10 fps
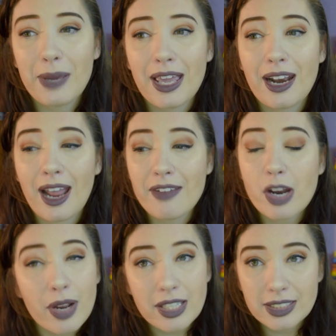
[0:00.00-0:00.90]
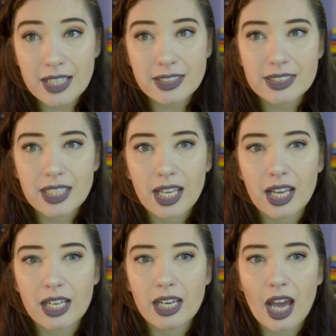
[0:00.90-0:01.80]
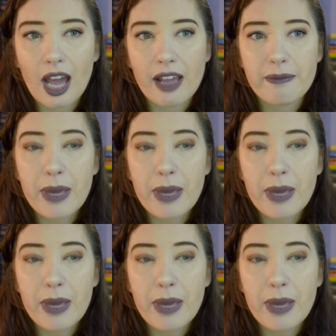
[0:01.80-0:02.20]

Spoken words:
and I have not read it since, and I've